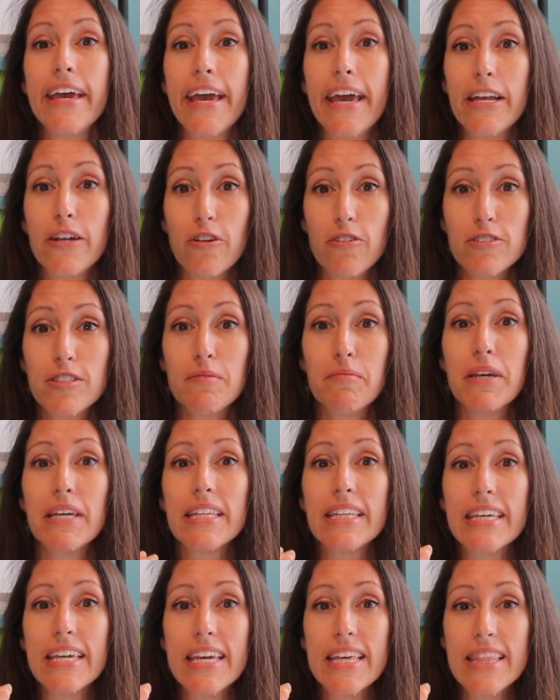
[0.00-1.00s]
And
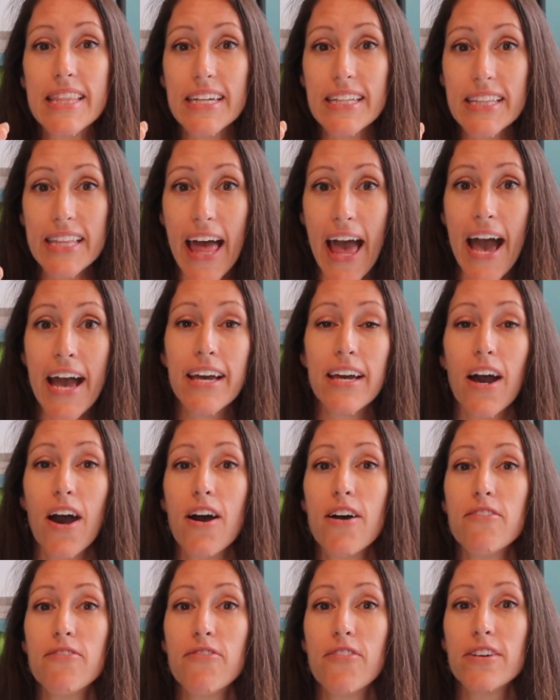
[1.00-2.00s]
ultimately, the lack
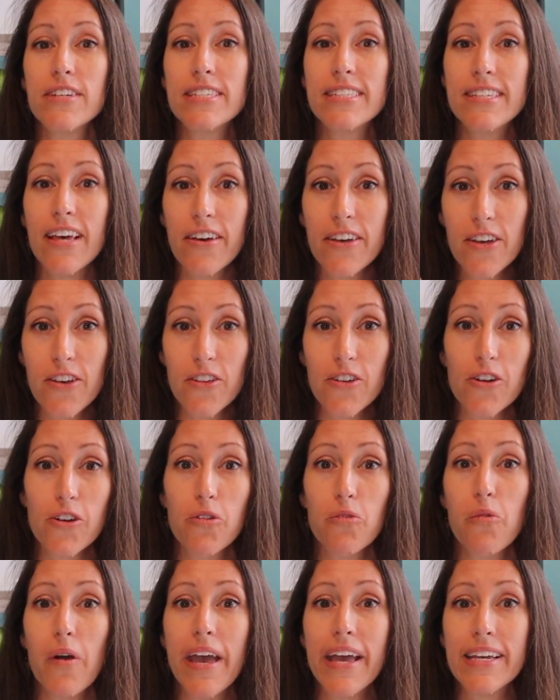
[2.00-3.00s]
of cellular
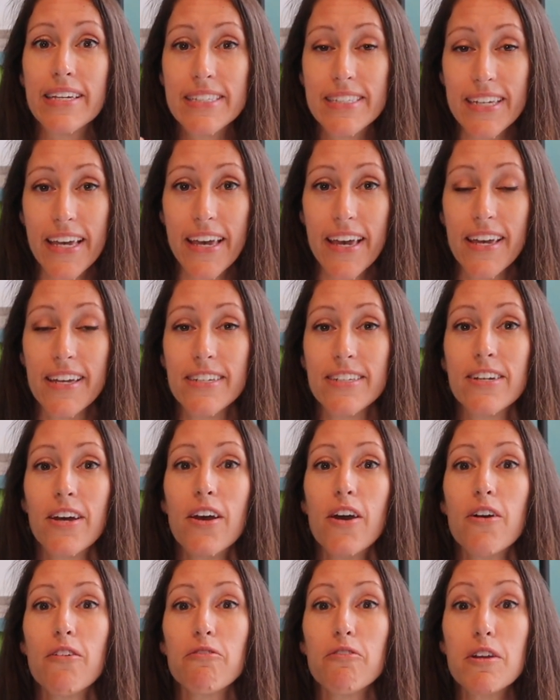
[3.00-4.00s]
waste and
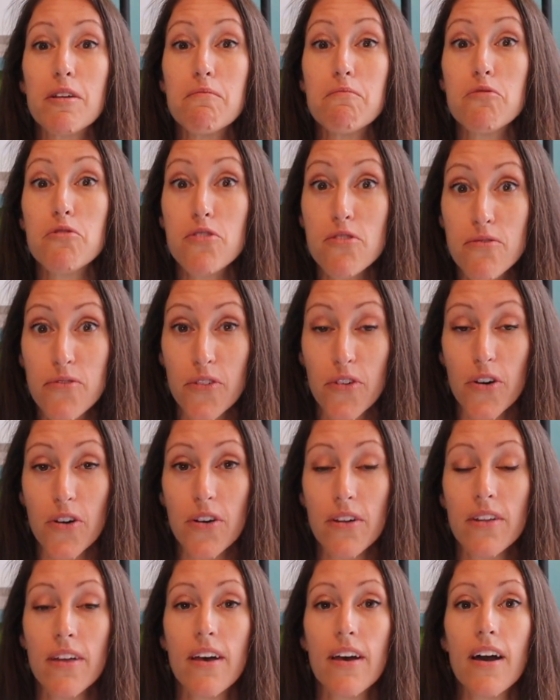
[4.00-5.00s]

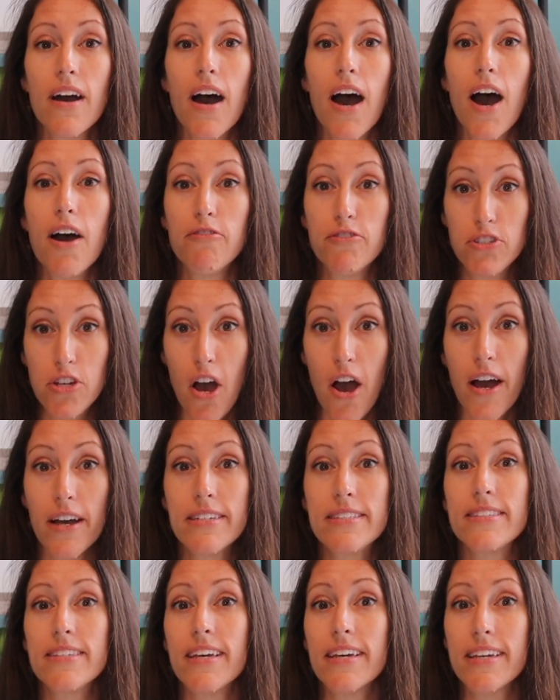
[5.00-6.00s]
removal of
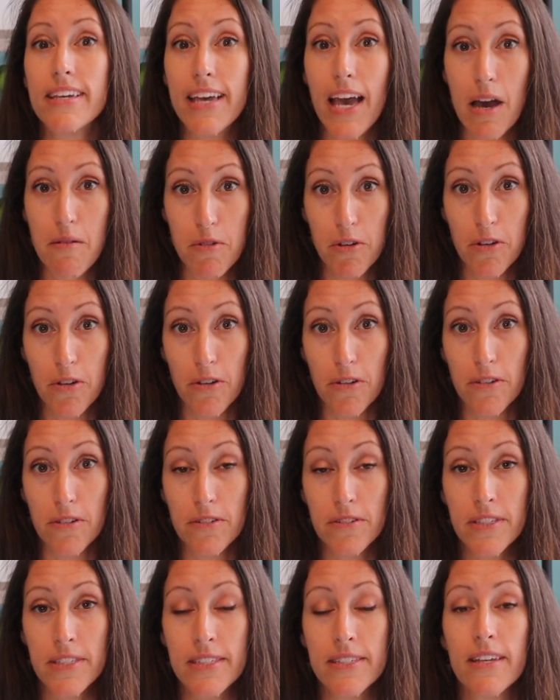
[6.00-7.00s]
toxic
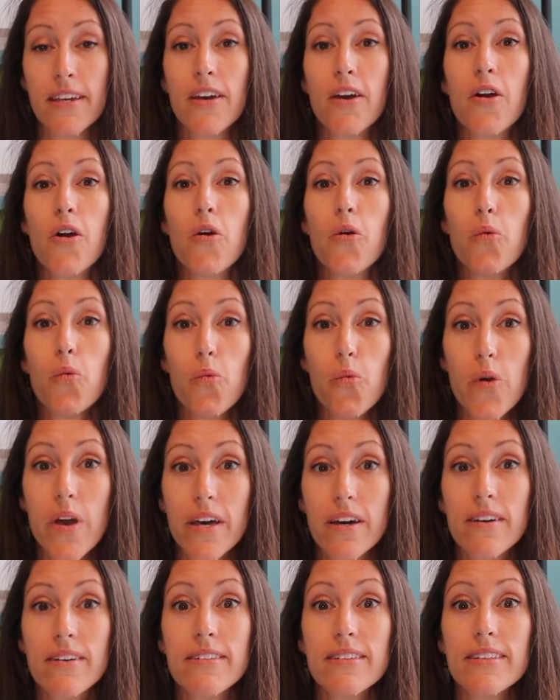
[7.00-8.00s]
chemicals
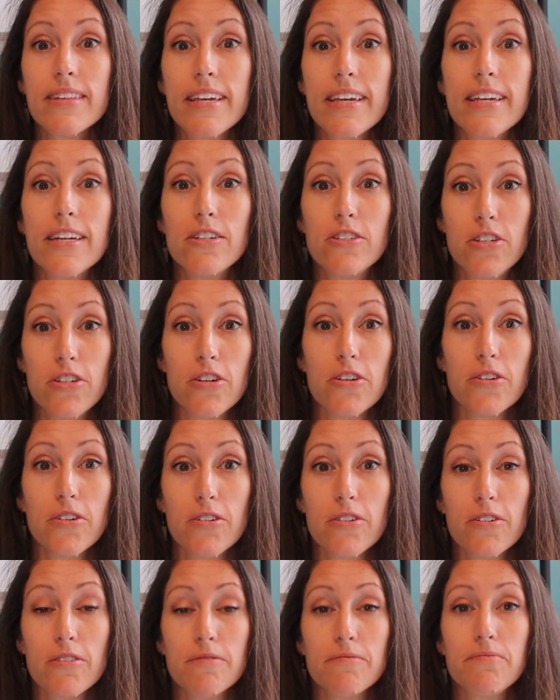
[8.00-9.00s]
will lead
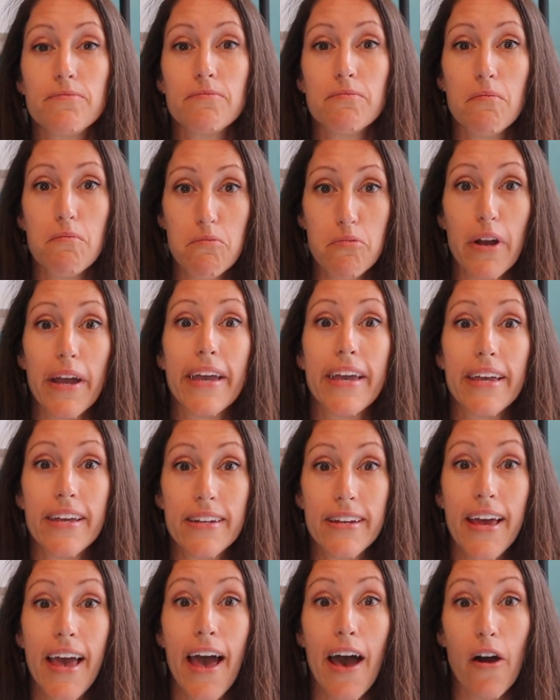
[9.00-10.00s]
to
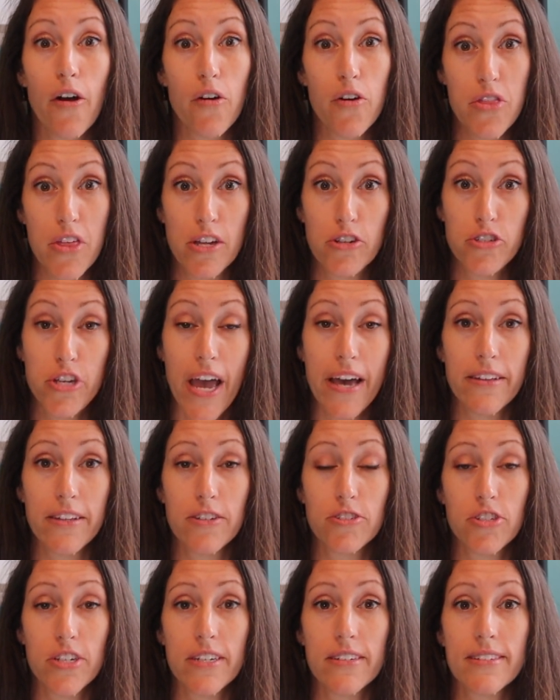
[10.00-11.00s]
brain health
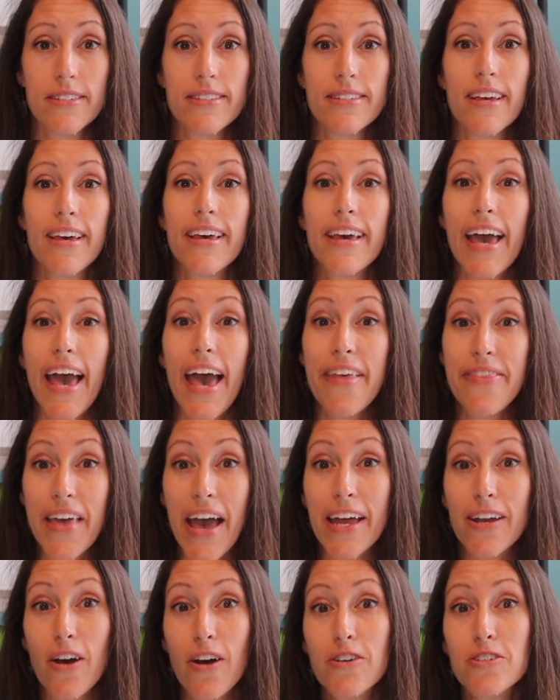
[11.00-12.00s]
challenges. And
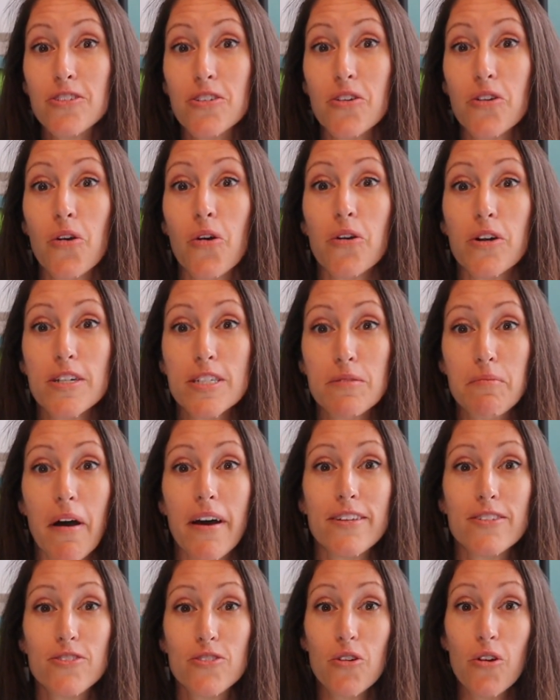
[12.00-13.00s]
that also
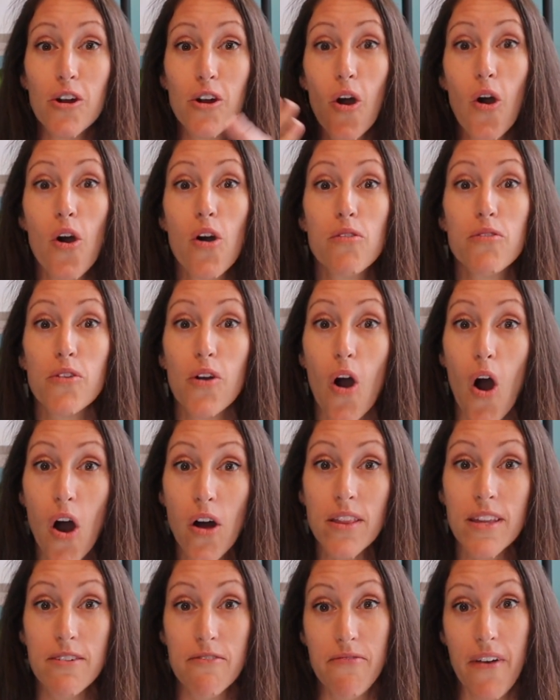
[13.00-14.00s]
corresponds to our
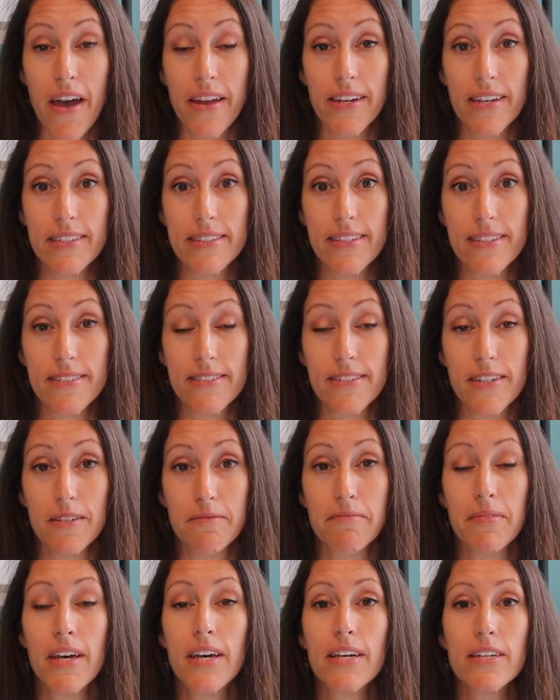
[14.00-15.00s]
overall lymphatic
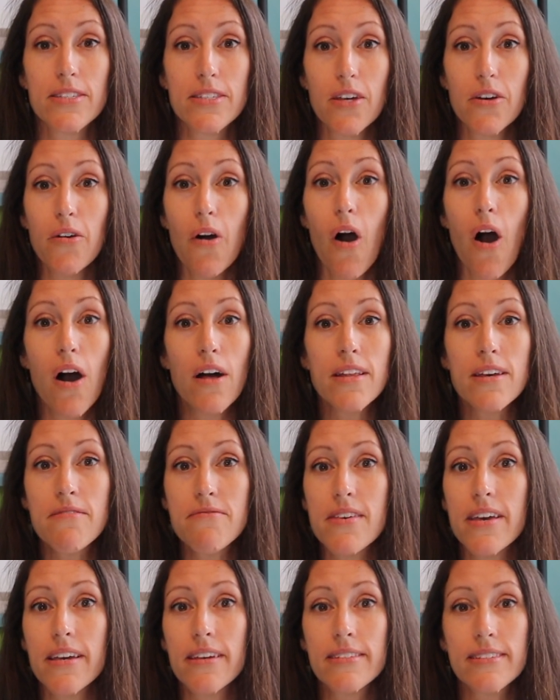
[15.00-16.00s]
system. So all of
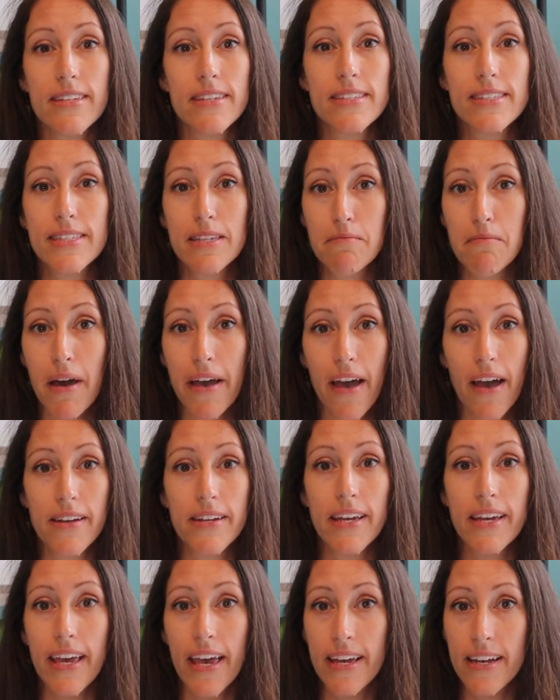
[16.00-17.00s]
this is
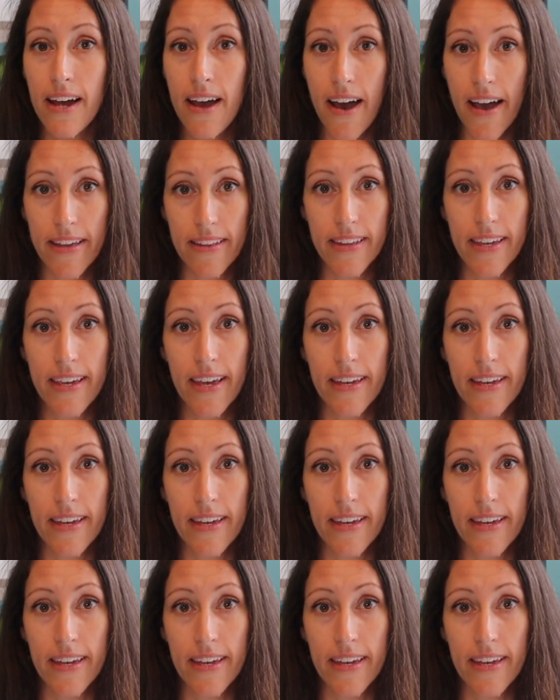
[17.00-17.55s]
symbiotic and highly